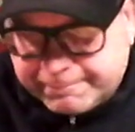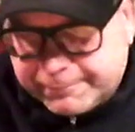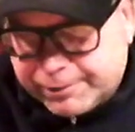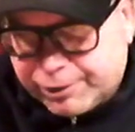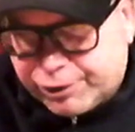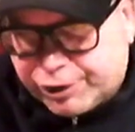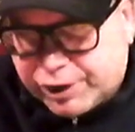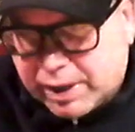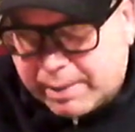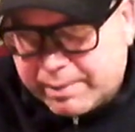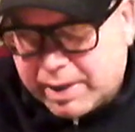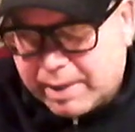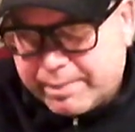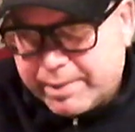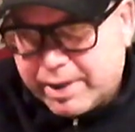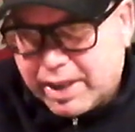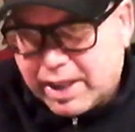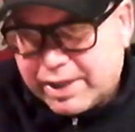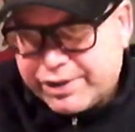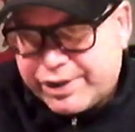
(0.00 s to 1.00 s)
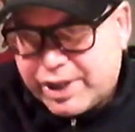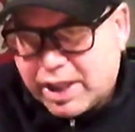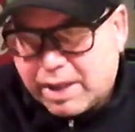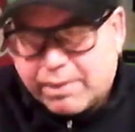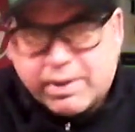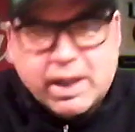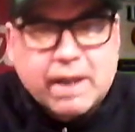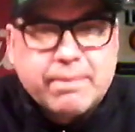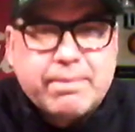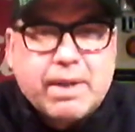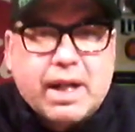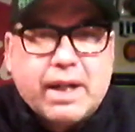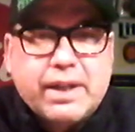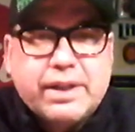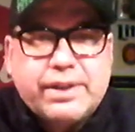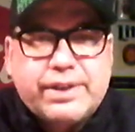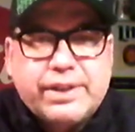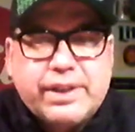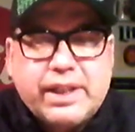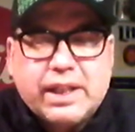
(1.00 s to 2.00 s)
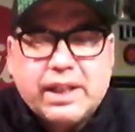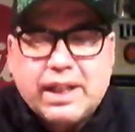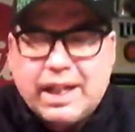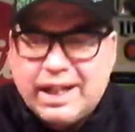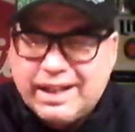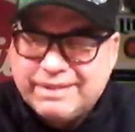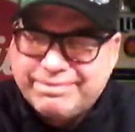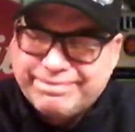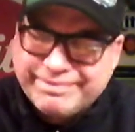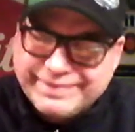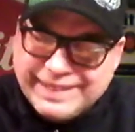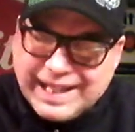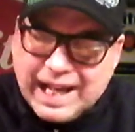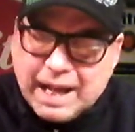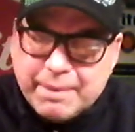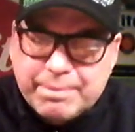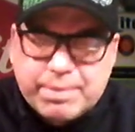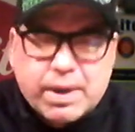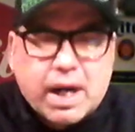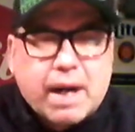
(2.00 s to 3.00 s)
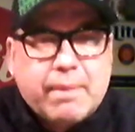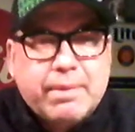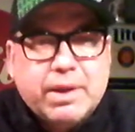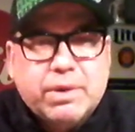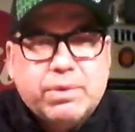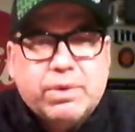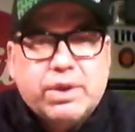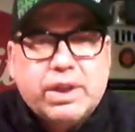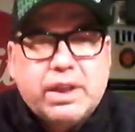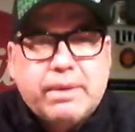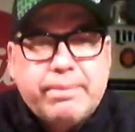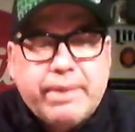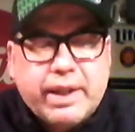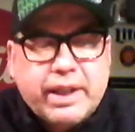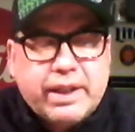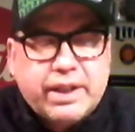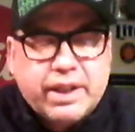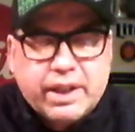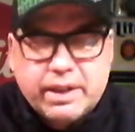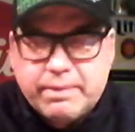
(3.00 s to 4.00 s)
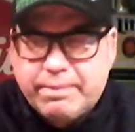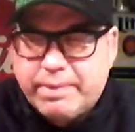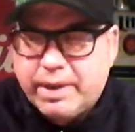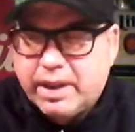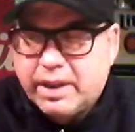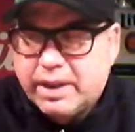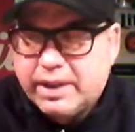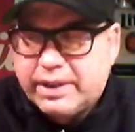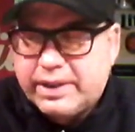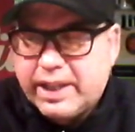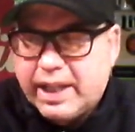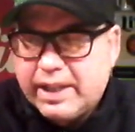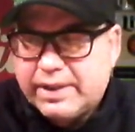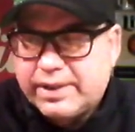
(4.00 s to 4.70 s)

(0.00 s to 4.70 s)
sum it up in a nutshell, would I buy this again? I probably would. It'd be a good beer to take